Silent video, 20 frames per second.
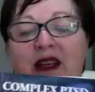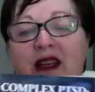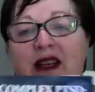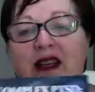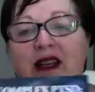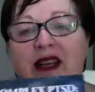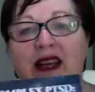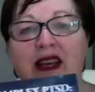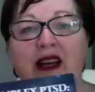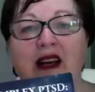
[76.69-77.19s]

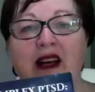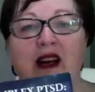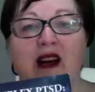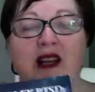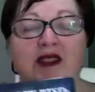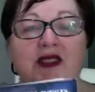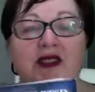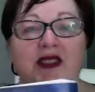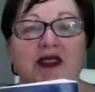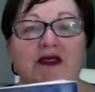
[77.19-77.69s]
now
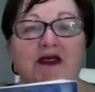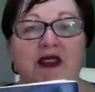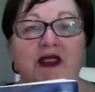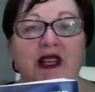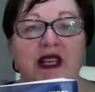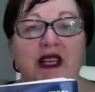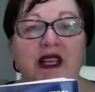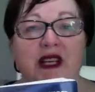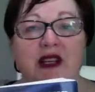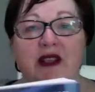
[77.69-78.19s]
I do the
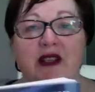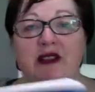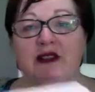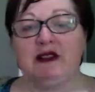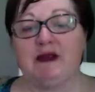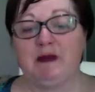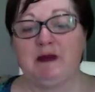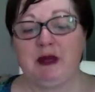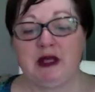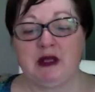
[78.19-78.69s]

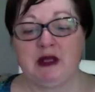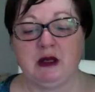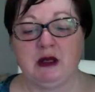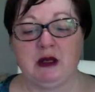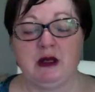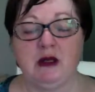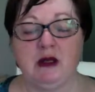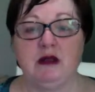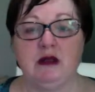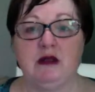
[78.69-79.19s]
videos
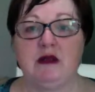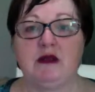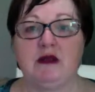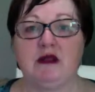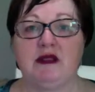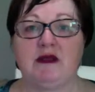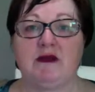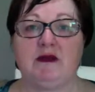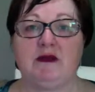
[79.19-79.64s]
because